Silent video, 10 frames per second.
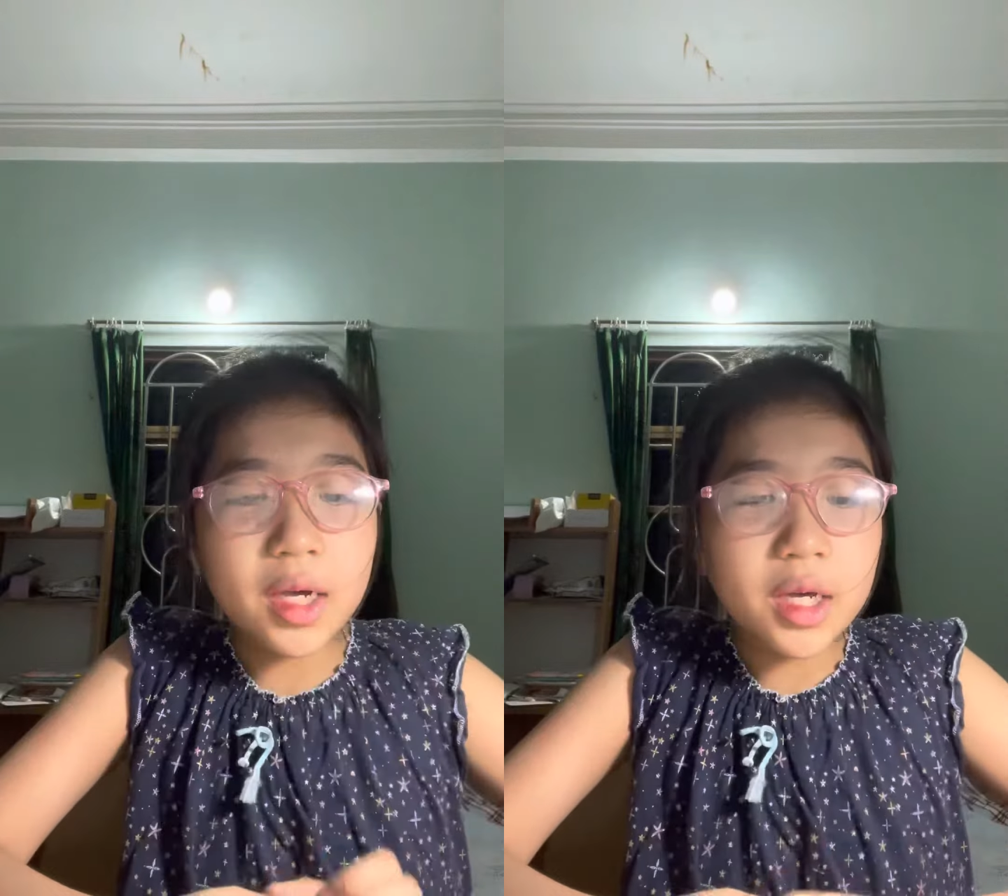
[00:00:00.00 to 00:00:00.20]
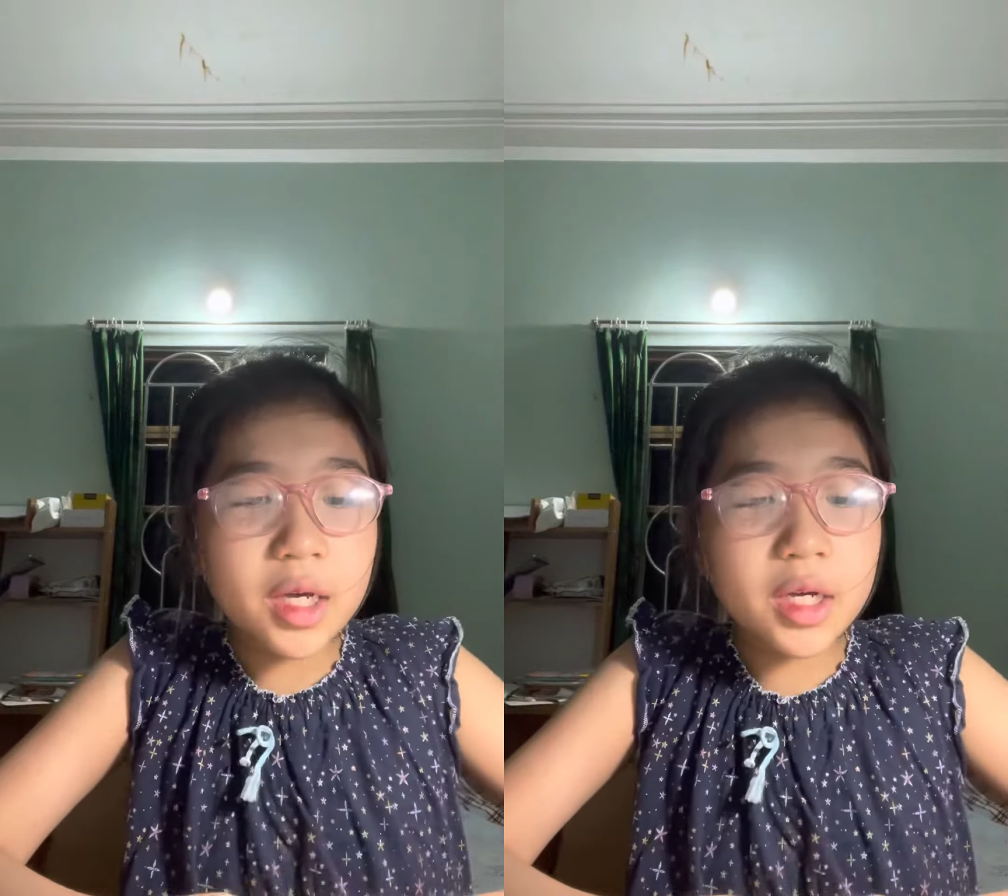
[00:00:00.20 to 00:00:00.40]

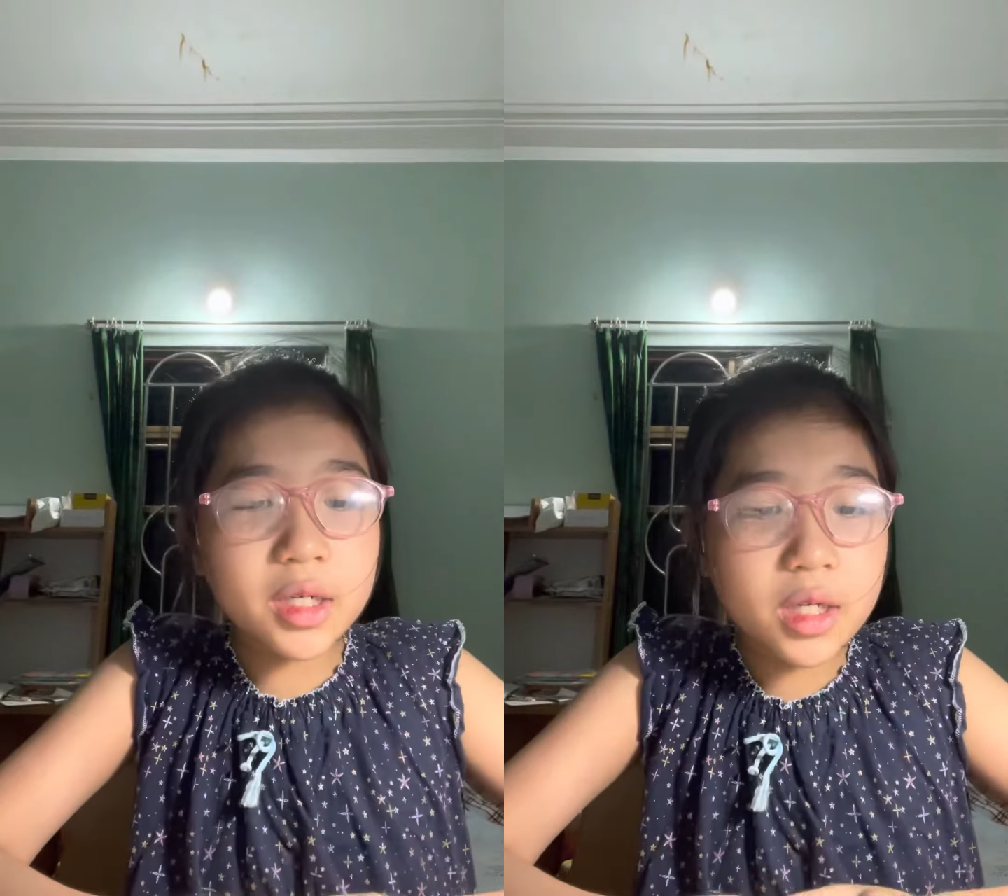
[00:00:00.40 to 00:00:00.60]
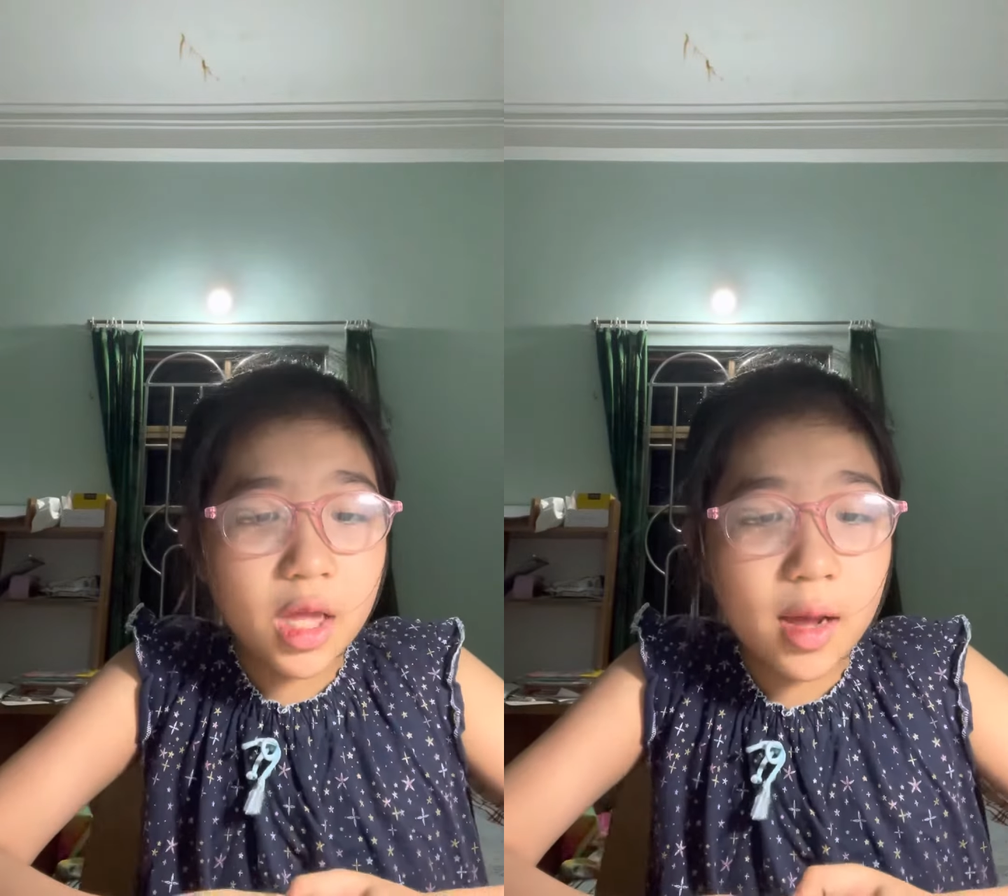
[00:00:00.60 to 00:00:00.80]

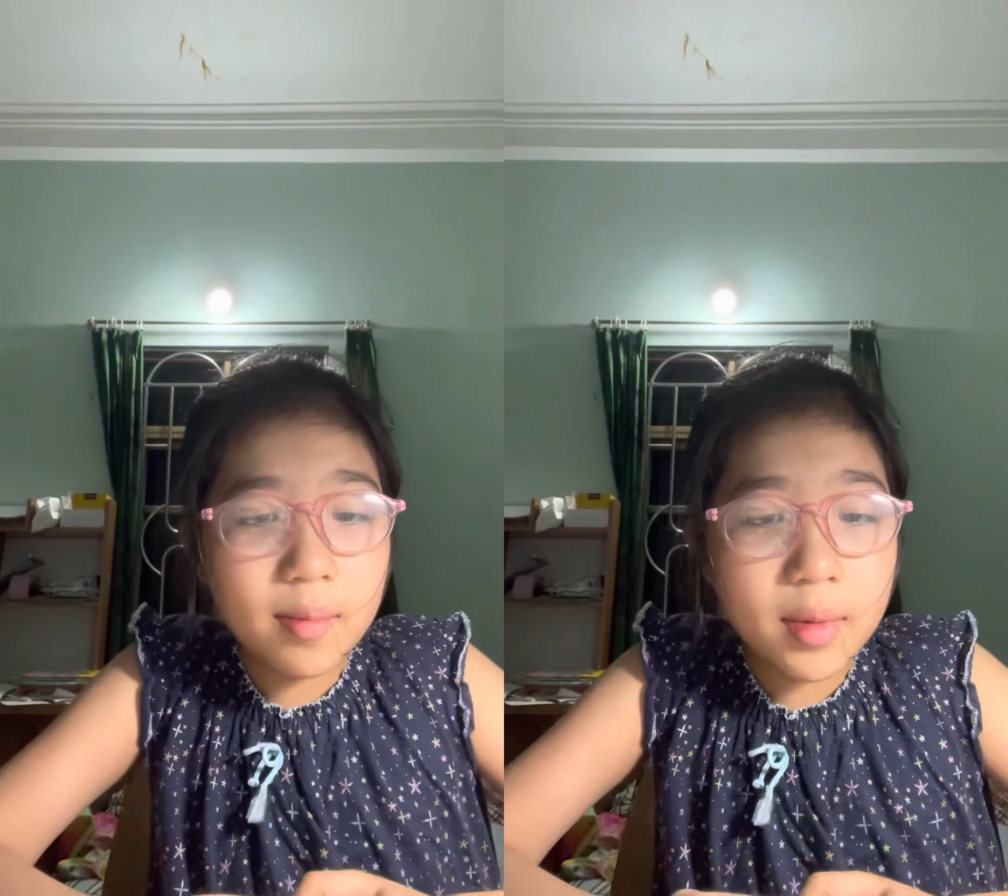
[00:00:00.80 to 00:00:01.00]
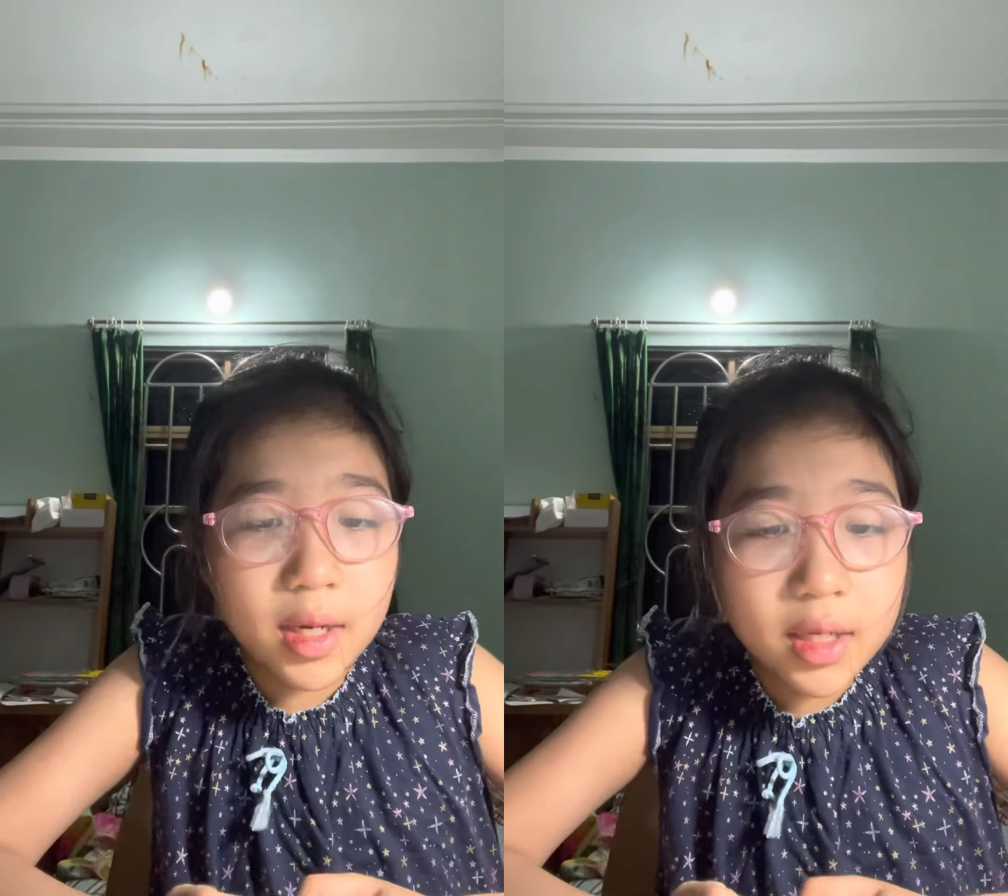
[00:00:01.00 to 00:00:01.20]
His
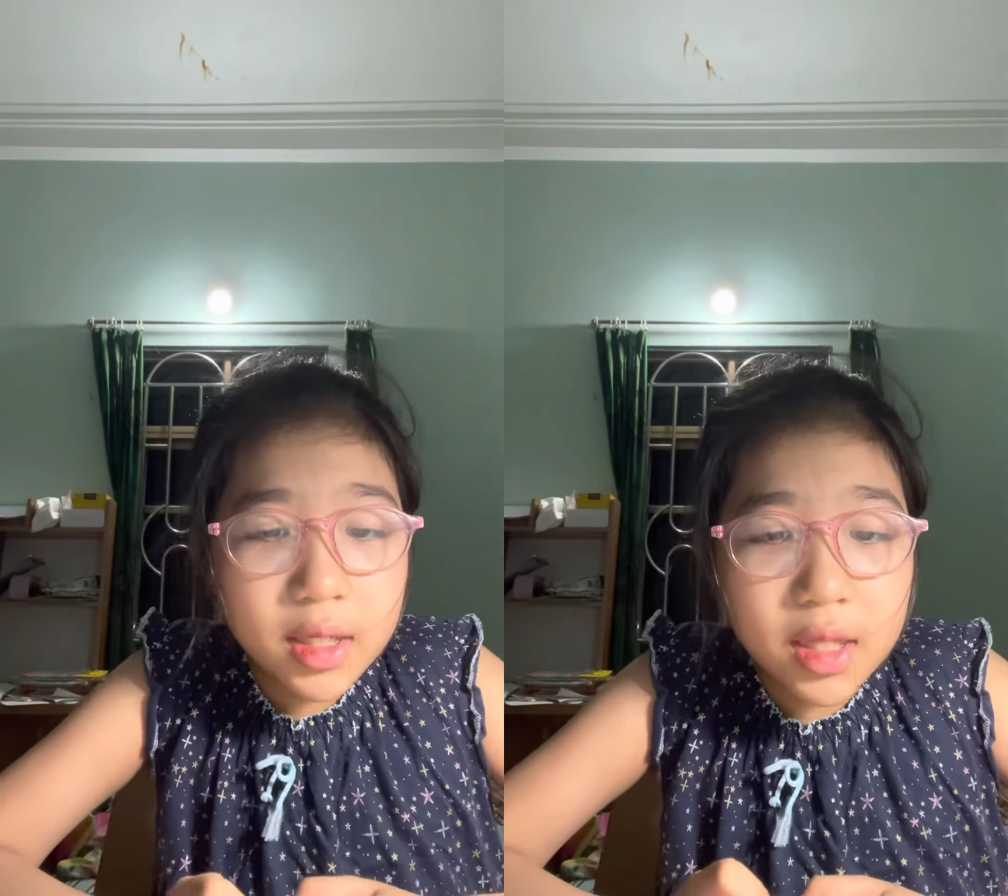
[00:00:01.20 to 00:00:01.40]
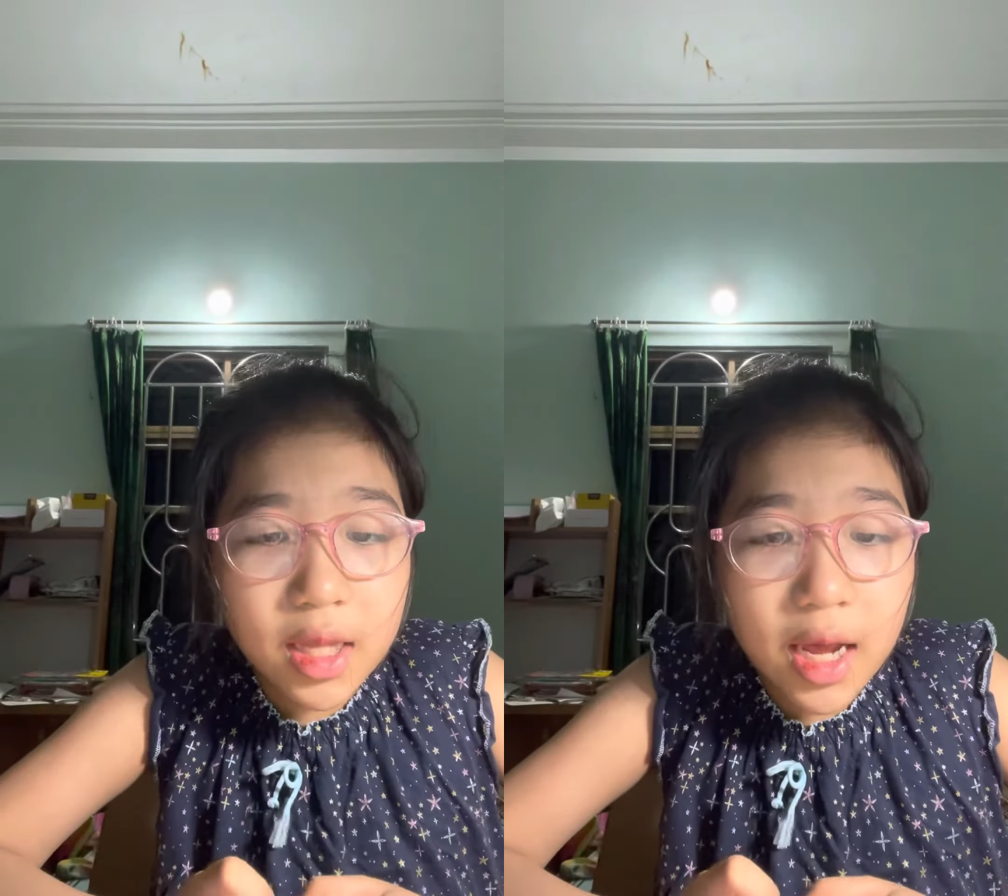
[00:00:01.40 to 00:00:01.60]
name is
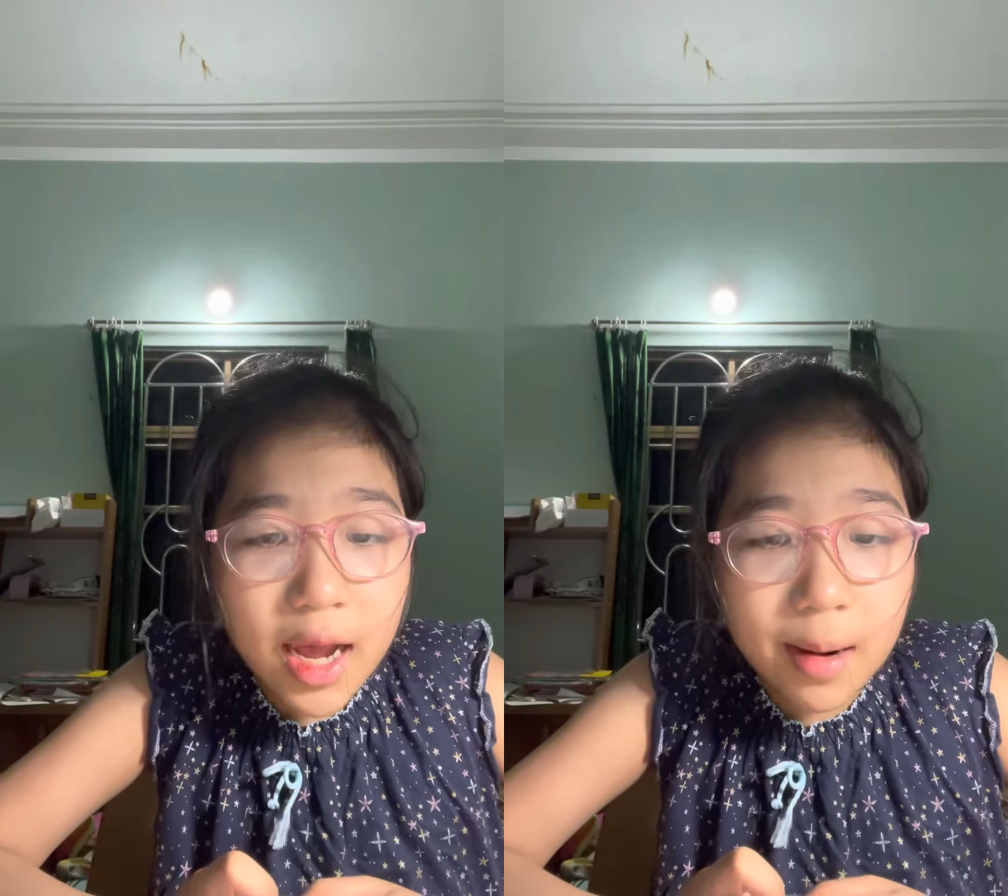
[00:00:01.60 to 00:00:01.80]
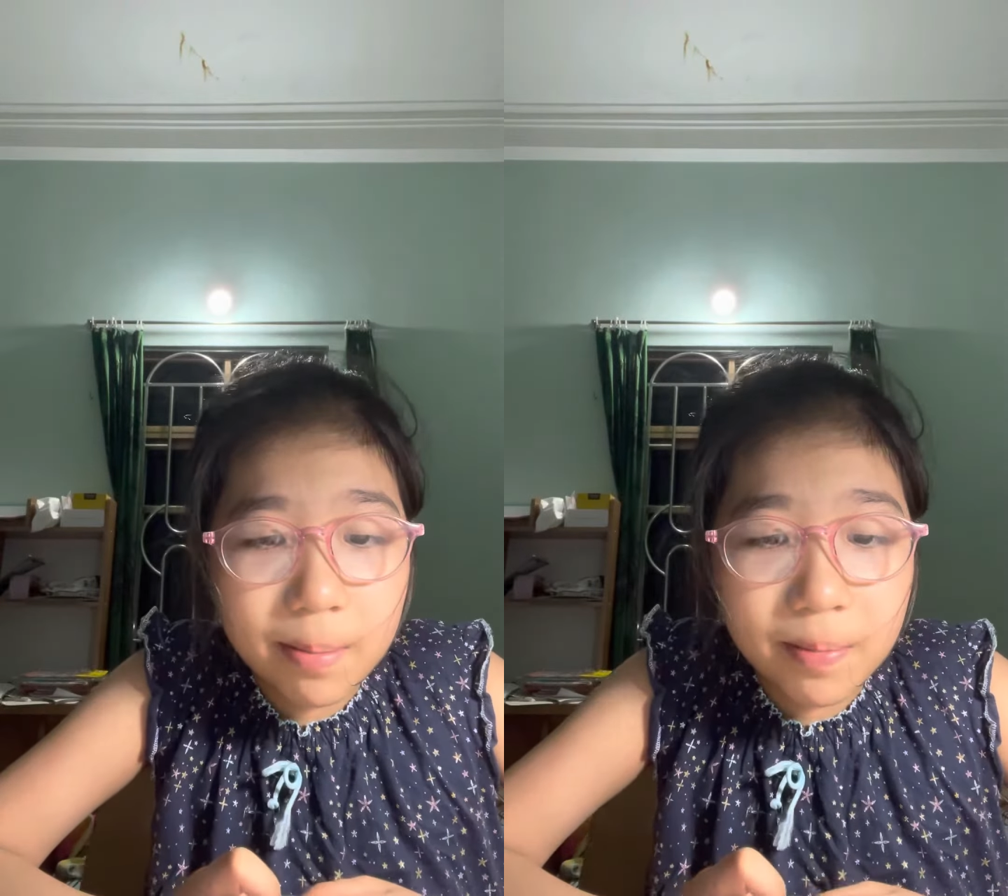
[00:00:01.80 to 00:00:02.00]

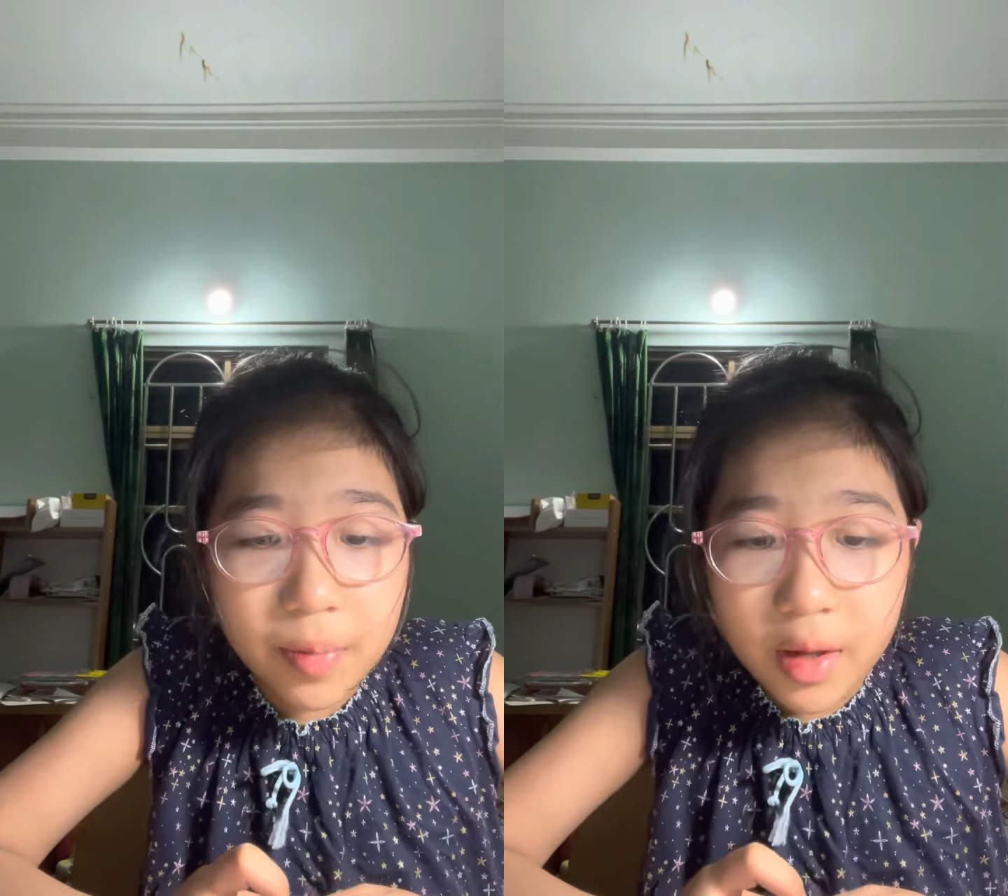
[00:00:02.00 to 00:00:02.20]
Nam.